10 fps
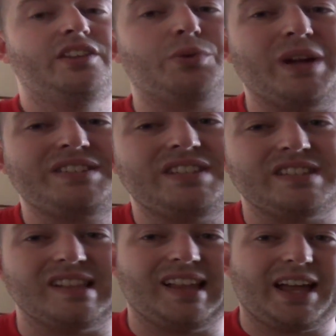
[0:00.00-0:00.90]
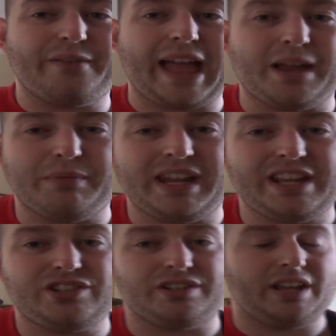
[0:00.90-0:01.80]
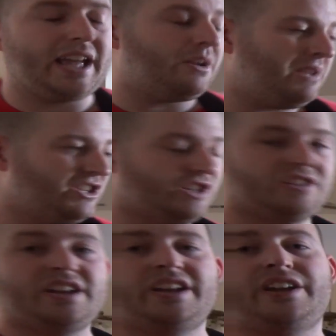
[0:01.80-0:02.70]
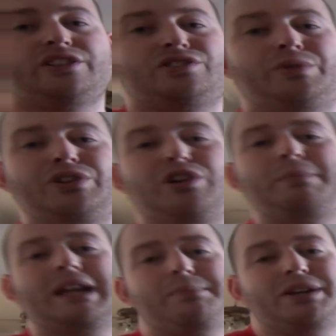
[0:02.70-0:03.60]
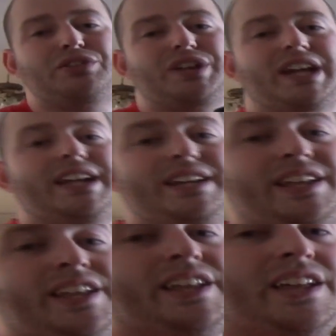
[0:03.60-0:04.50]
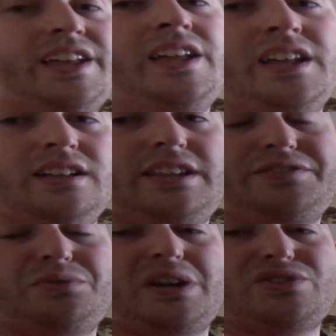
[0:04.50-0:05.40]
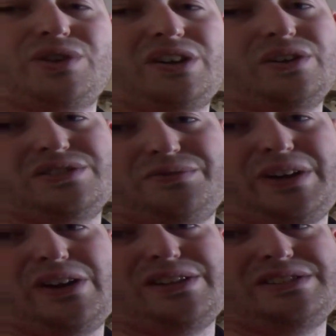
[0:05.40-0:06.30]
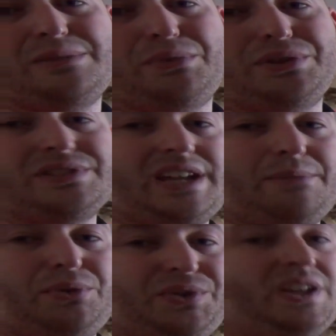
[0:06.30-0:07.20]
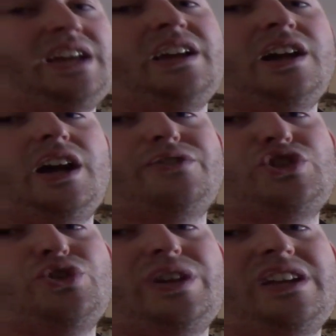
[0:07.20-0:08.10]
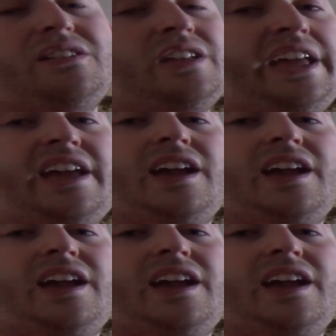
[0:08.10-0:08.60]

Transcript: The rest is a lot of animation. So when you go to pick up another gun, left and right trigger is a very simple example of shooting.